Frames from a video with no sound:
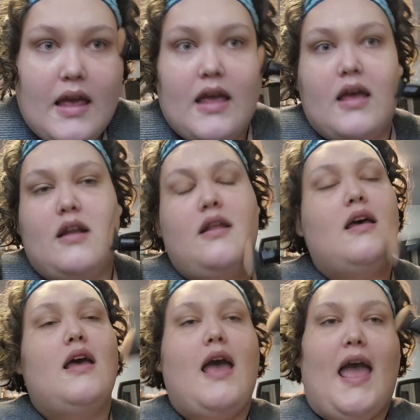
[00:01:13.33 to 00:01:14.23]

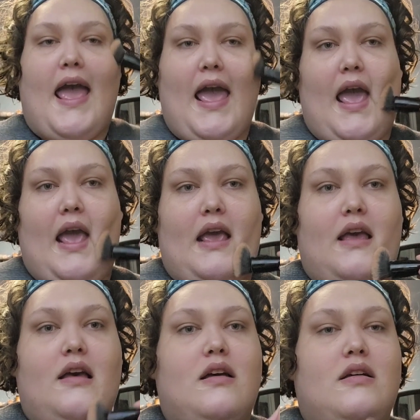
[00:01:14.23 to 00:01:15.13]
in
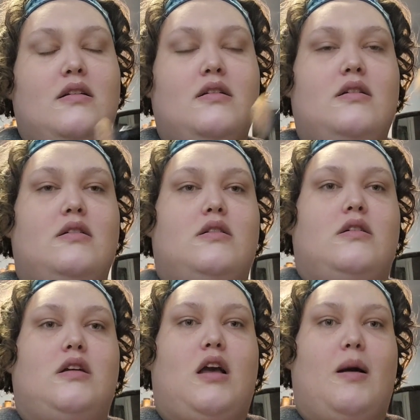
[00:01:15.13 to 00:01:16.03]
a
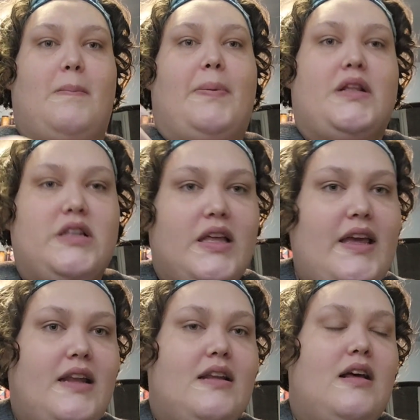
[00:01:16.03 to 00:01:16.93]

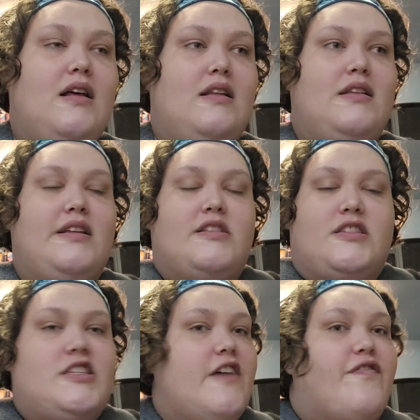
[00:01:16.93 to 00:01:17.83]

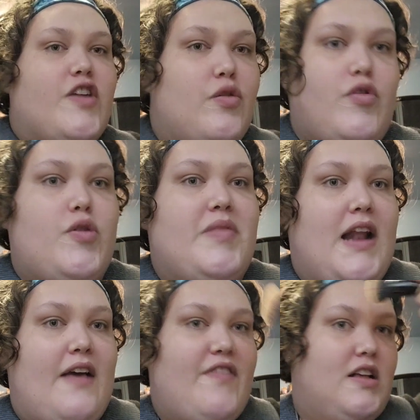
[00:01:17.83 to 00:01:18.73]
completely different room
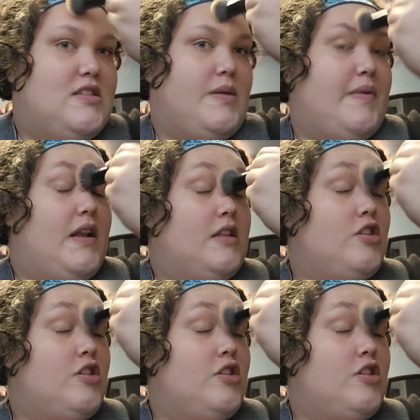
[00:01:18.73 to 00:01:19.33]
than I fell asleep in.